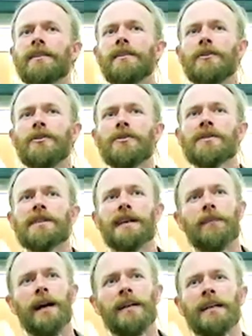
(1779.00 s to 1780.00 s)
use a
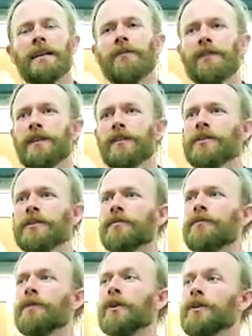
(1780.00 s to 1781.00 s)
magnetic field to
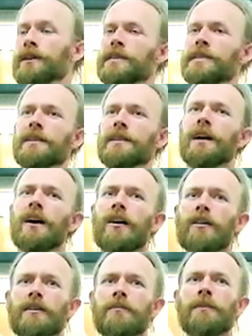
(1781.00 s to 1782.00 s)
focus a
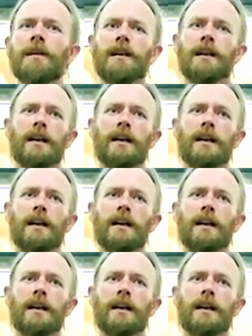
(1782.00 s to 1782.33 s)
column